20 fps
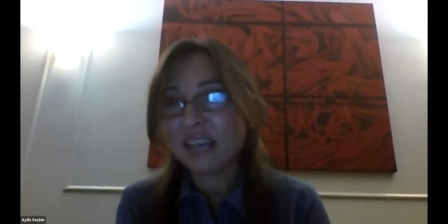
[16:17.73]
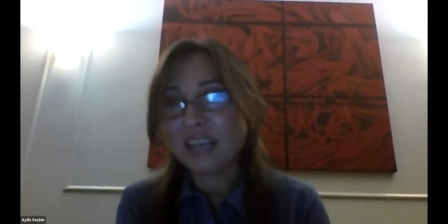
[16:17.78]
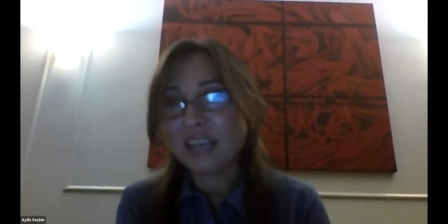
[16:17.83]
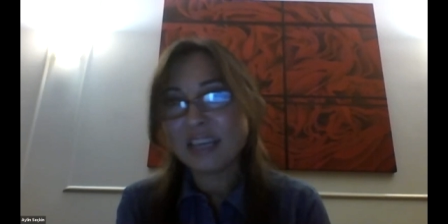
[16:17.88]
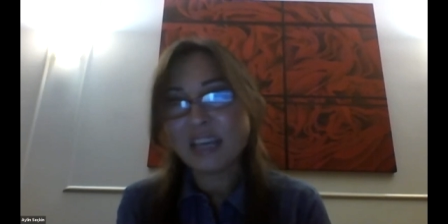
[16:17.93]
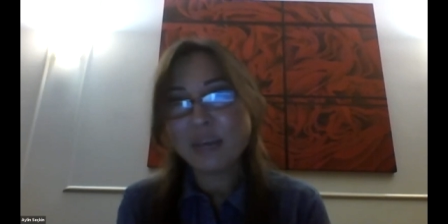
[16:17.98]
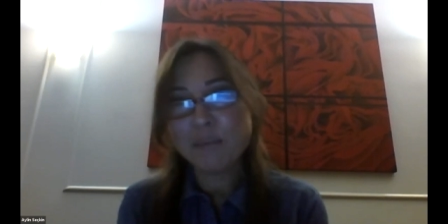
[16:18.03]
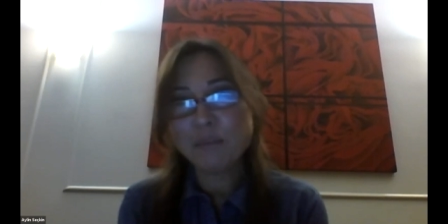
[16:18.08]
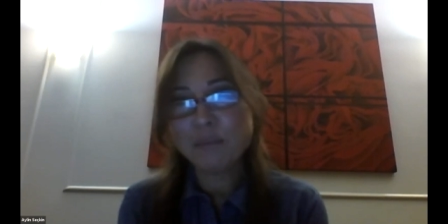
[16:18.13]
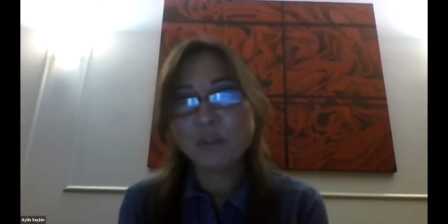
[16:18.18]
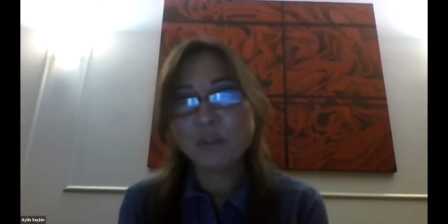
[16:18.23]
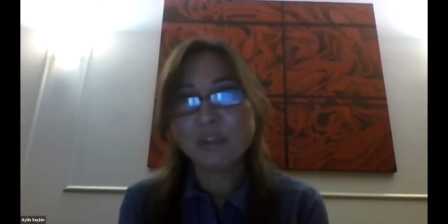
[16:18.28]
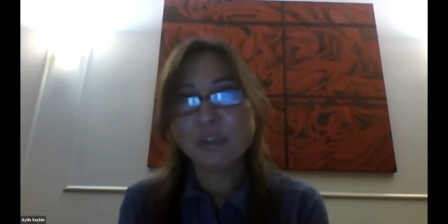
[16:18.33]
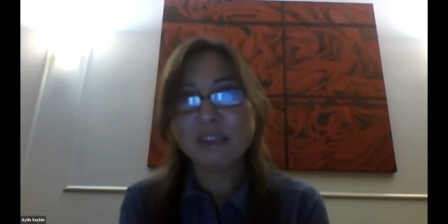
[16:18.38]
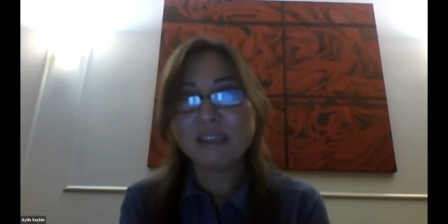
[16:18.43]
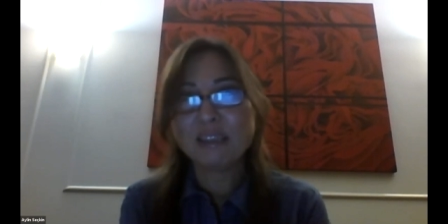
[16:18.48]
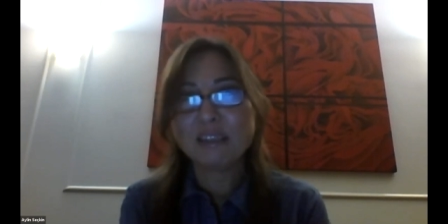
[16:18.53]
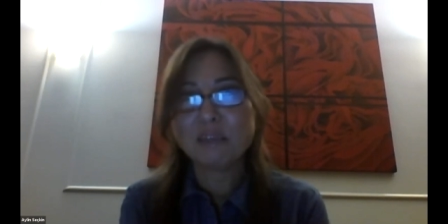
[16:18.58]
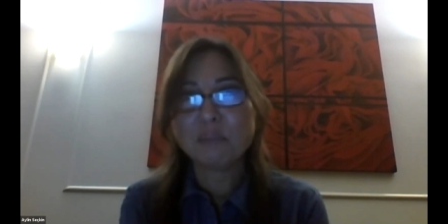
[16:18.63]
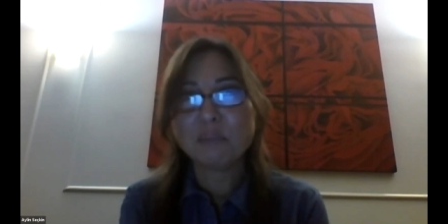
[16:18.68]
I, kept you a
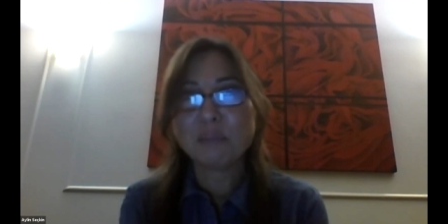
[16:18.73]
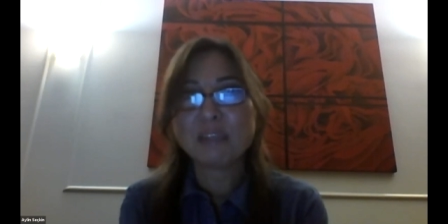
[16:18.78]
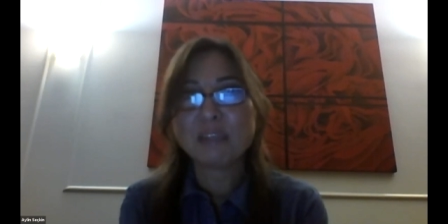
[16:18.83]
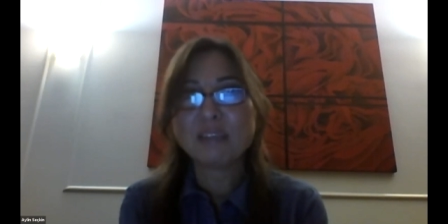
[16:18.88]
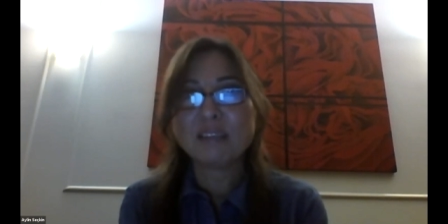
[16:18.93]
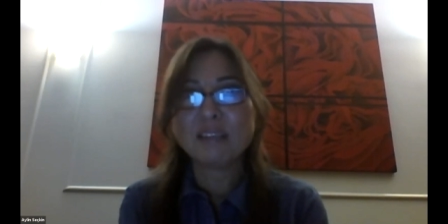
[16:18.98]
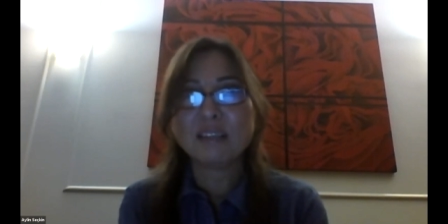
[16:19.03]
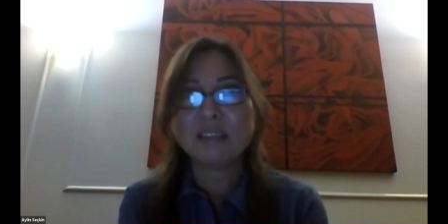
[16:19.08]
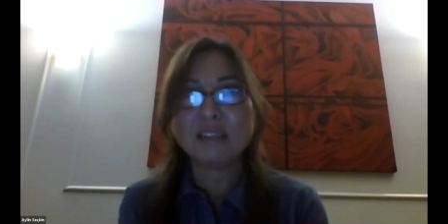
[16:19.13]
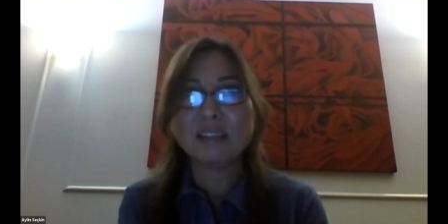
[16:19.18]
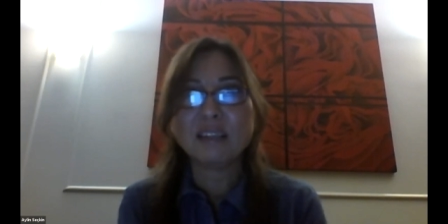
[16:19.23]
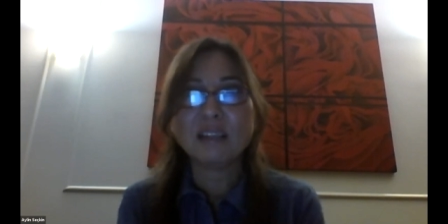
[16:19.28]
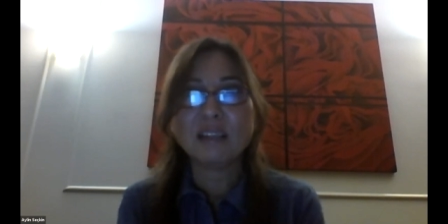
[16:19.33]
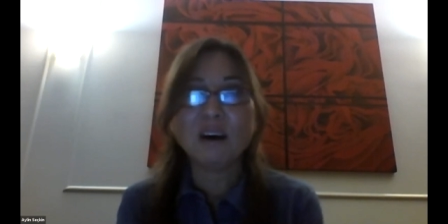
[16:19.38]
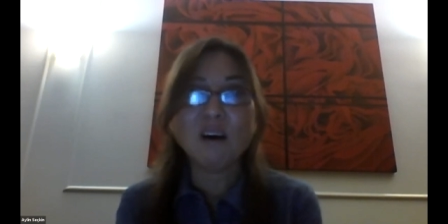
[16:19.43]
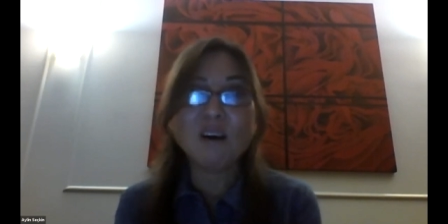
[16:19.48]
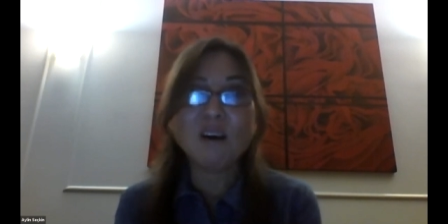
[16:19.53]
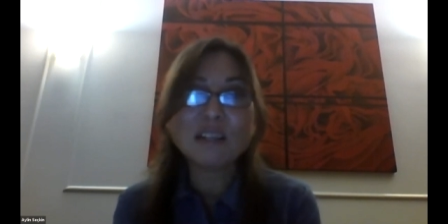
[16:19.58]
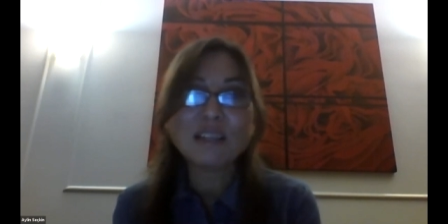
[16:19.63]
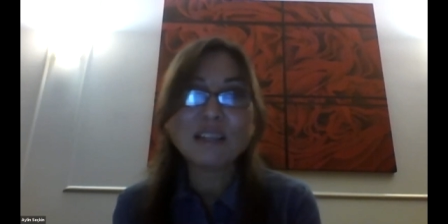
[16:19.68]
little bit uh,
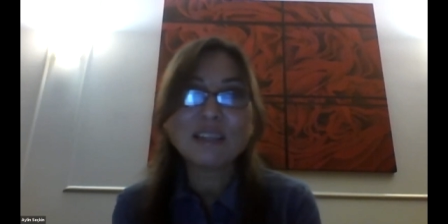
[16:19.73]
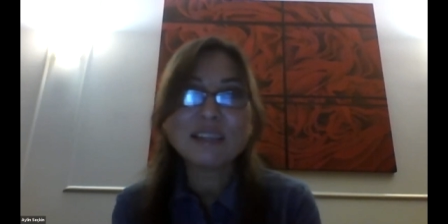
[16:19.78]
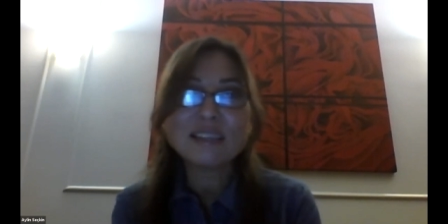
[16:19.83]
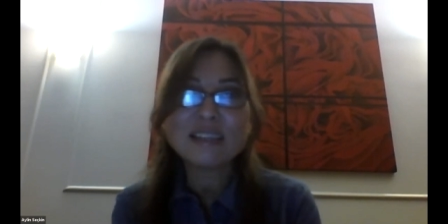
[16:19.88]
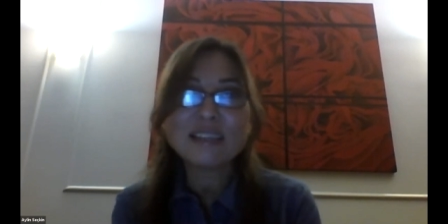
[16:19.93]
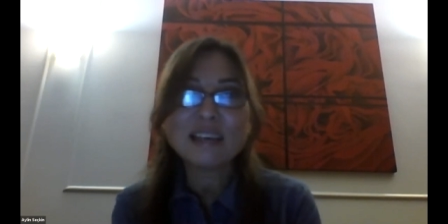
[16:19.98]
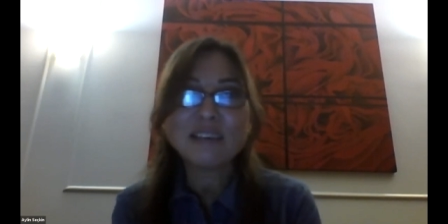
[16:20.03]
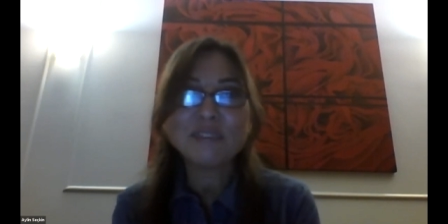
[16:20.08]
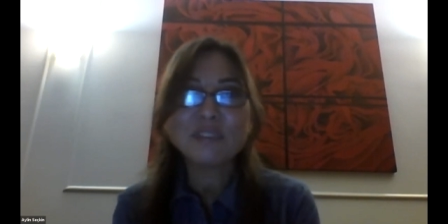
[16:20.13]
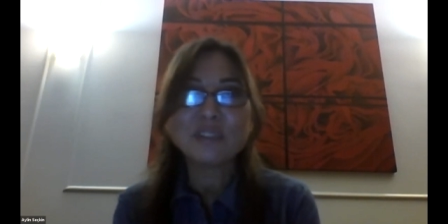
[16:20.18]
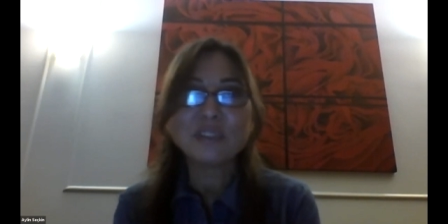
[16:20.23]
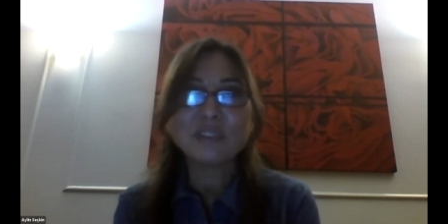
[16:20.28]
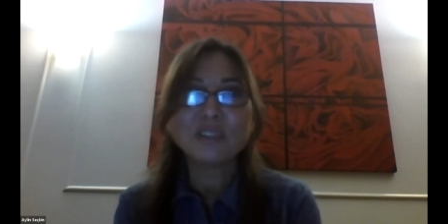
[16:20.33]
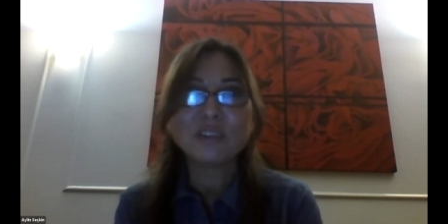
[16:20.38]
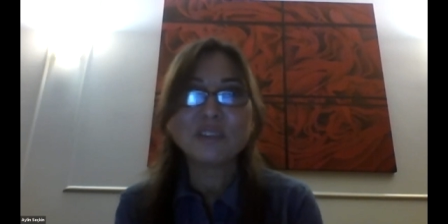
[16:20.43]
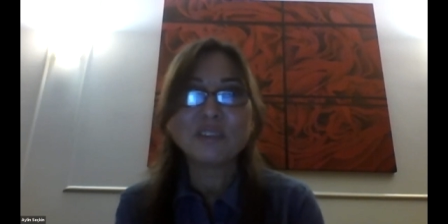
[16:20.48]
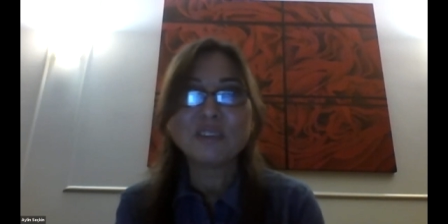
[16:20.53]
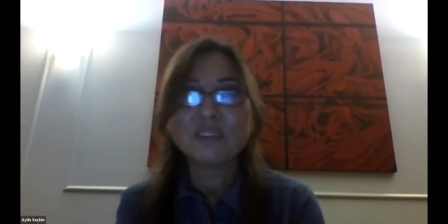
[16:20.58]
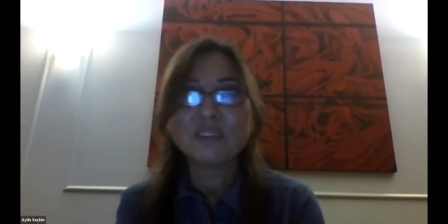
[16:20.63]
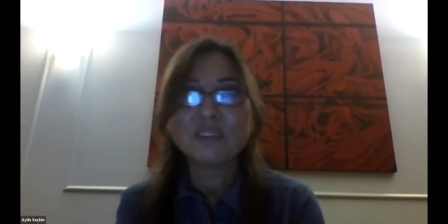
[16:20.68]
long this
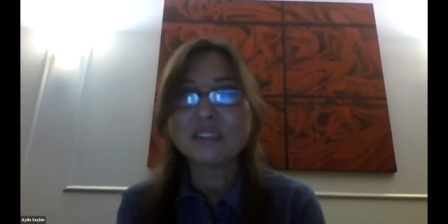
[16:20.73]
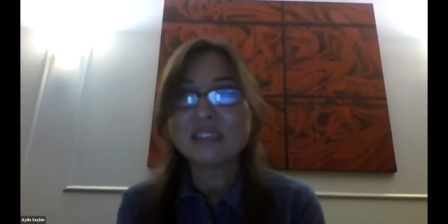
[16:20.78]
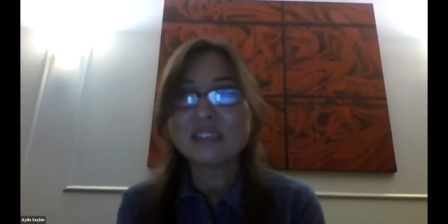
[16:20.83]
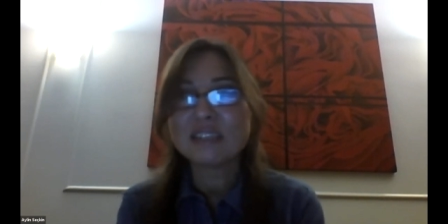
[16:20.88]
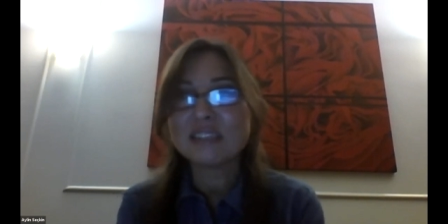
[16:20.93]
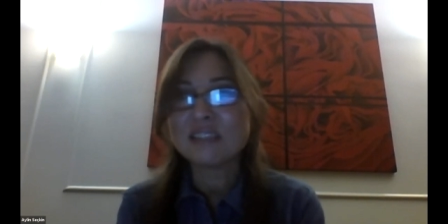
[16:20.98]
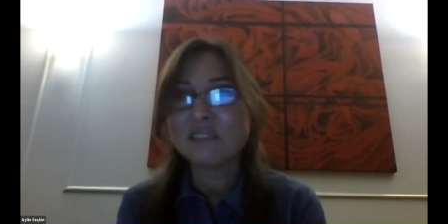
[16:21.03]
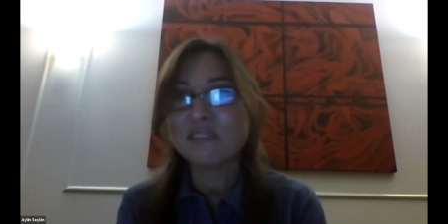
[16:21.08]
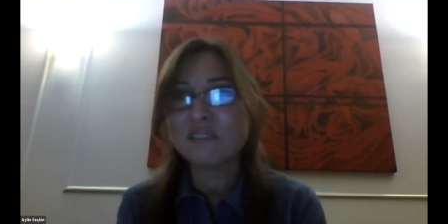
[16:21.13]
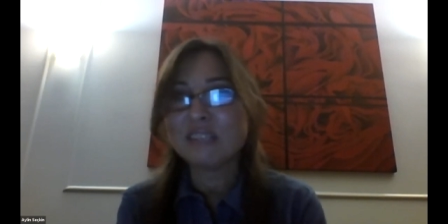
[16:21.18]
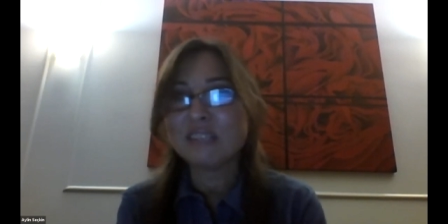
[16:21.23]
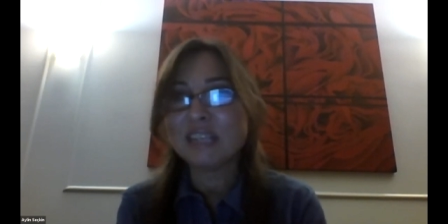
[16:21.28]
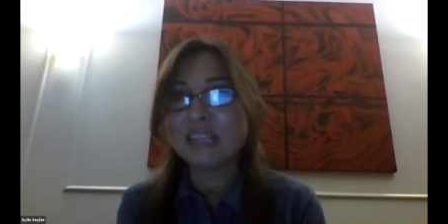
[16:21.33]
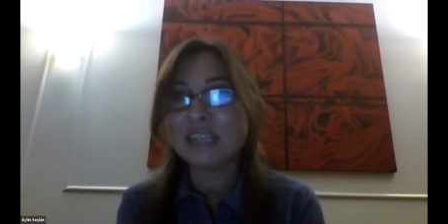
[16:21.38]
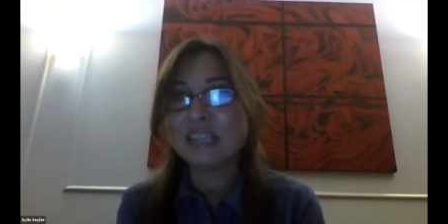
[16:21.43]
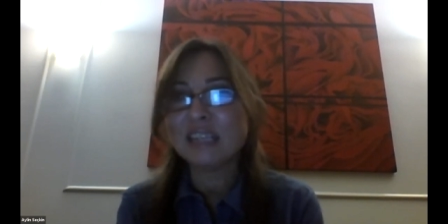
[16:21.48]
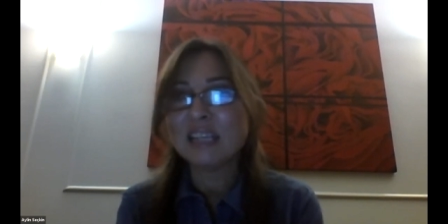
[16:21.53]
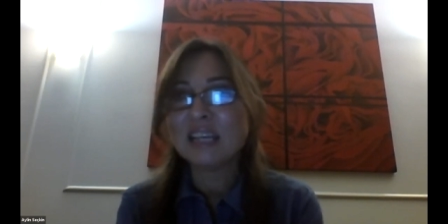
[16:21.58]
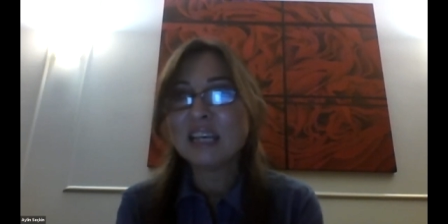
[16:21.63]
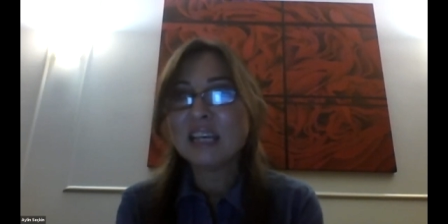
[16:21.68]
afternoon, uh, this evening.